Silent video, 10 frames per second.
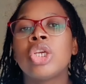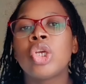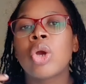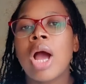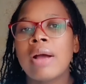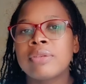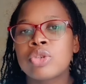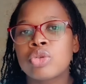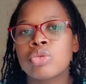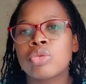you have
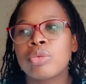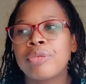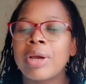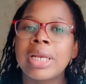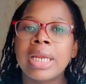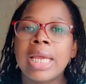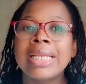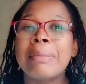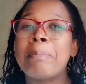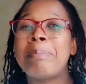to find
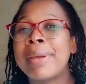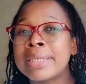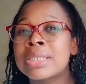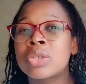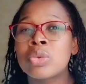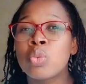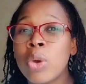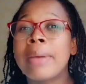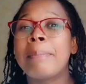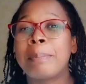the best
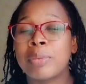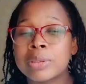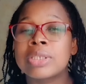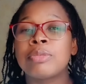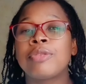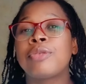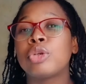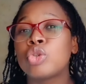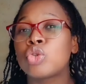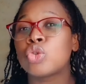way possible for
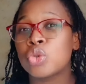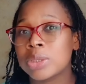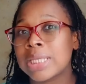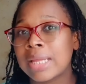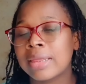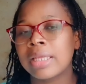you to use that